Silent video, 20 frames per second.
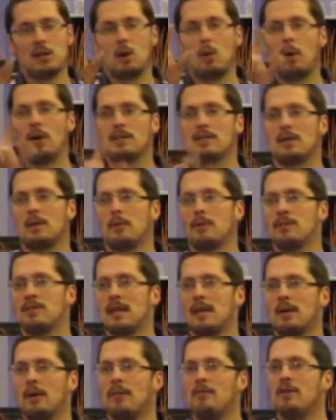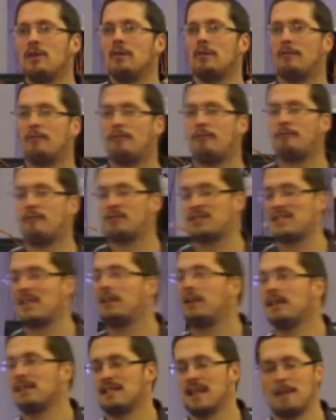you don't want someone to see. I'll give you a
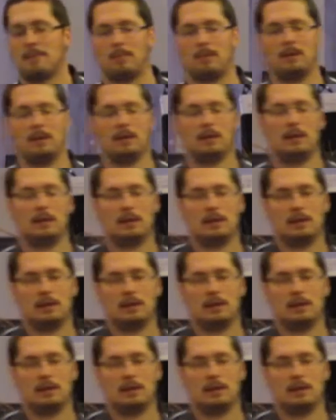silly example.